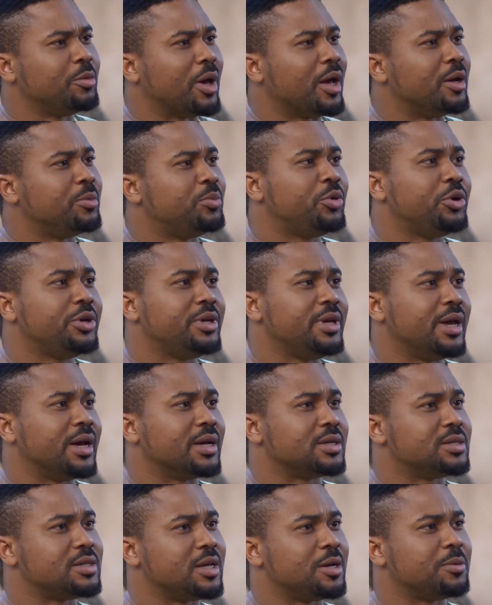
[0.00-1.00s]
I pray he
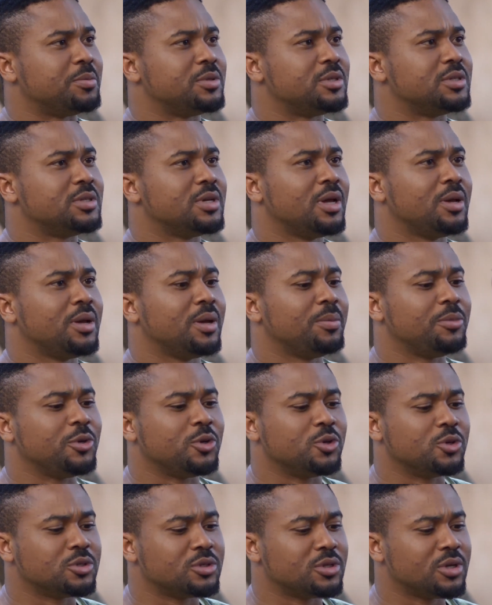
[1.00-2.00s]
accepts.
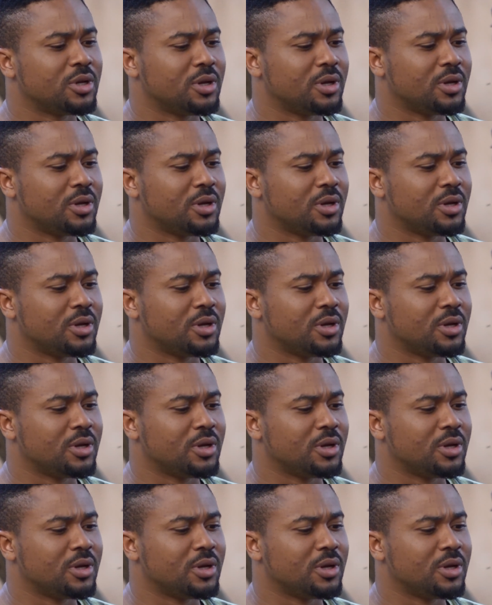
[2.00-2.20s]
Because